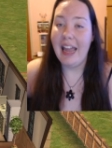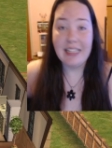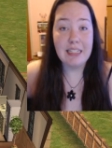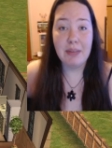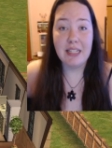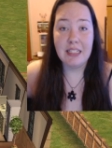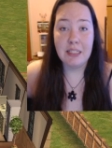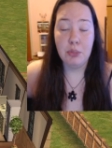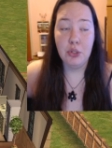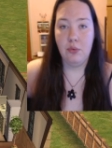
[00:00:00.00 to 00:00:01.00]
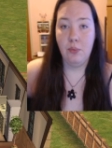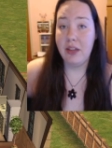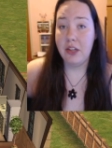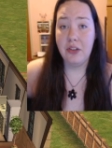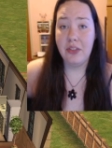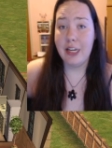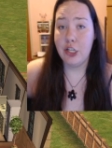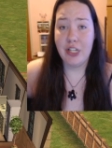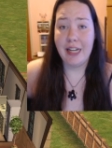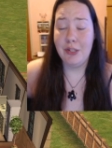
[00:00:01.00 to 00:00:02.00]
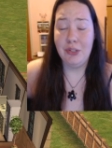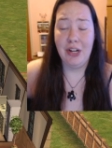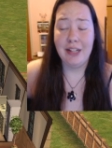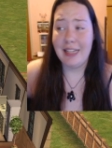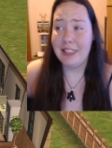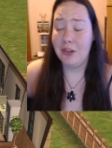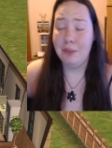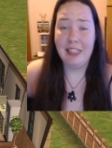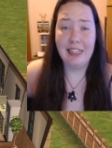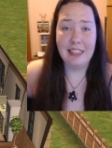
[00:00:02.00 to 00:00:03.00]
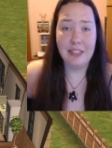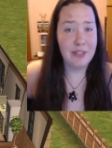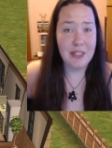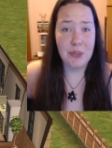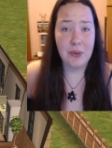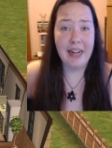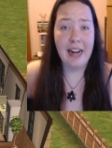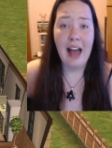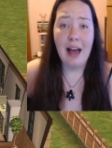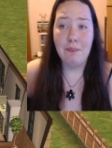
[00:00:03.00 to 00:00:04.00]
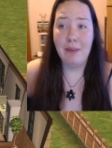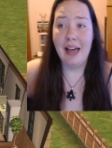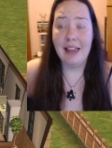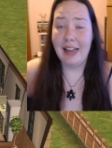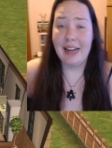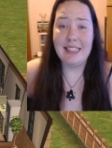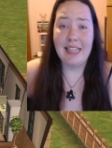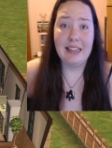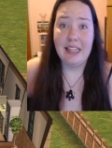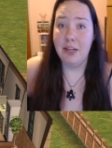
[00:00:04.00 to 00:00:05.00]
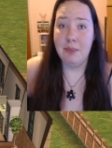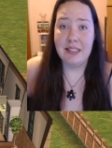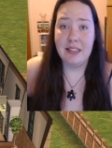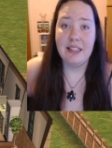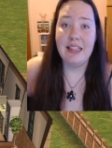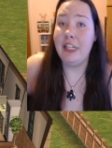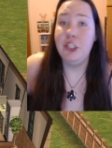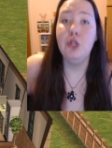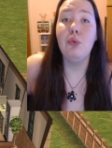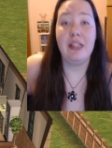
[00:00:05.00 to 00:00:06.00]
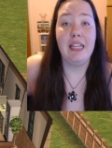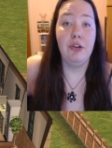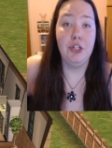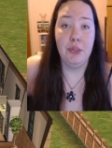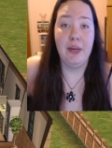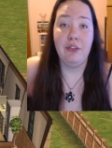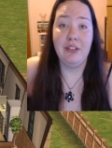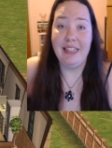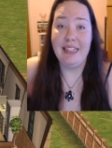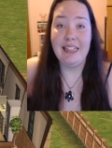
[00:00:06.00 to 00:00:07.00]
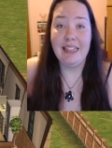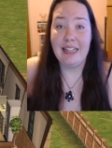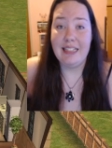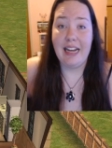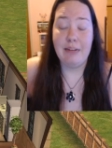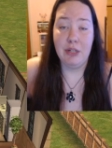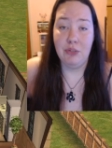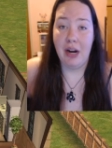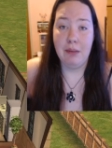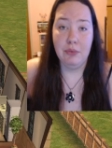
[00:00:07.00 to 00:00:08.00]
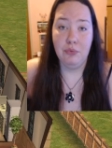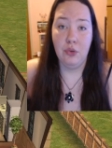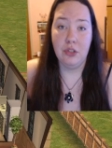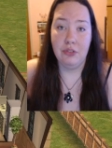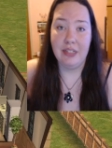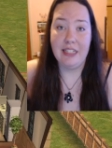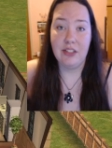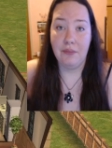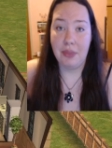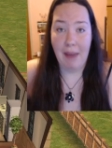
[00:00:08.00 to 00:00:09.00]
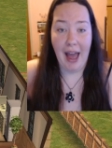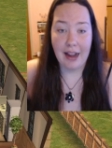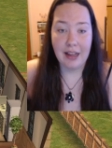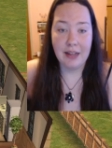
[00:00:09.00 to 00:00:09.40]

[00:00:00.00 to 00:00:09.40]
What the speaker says: It's a business move. Whether you think it's shady or not, that's a completely different story, but like I said, they're a business. They knew what they were doing, releasing that statement right before the release of the pack.